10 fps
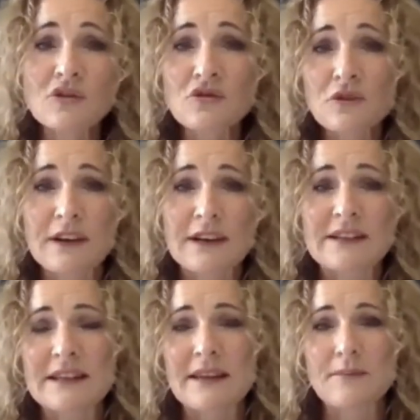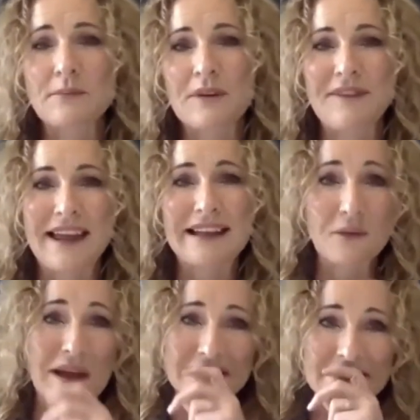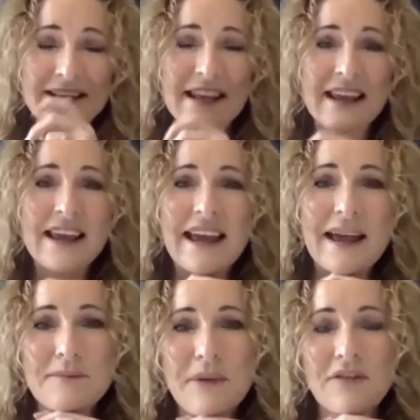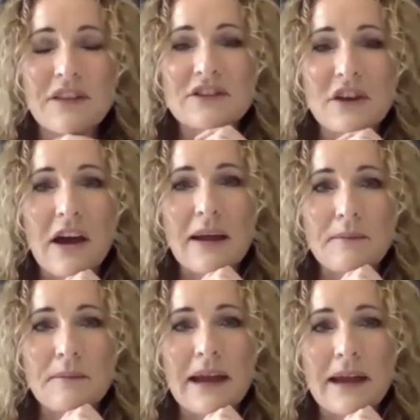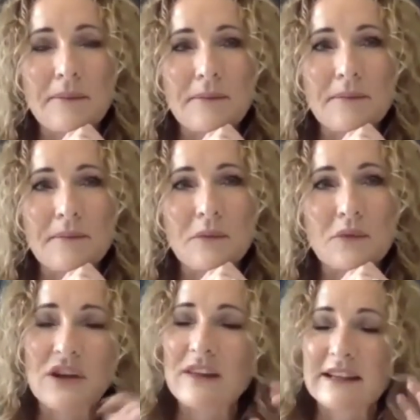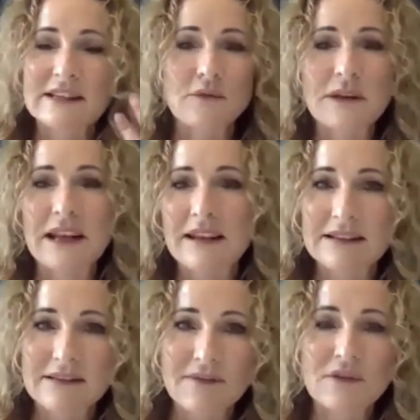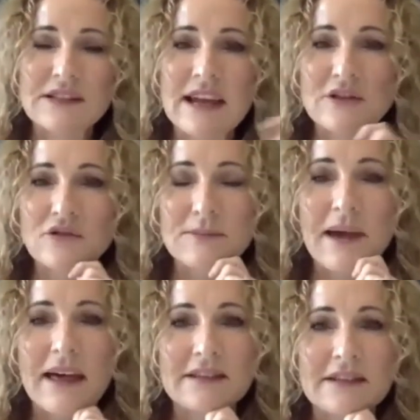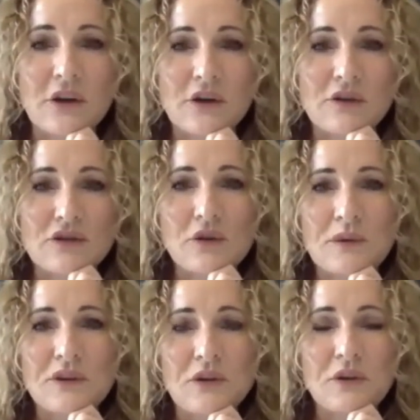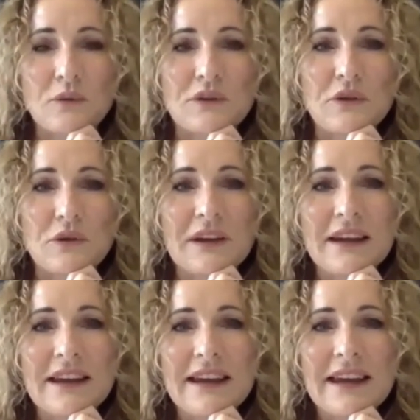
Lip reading: contrary to the prevailing ones of the time, which I think is a very dangerous path to go to when you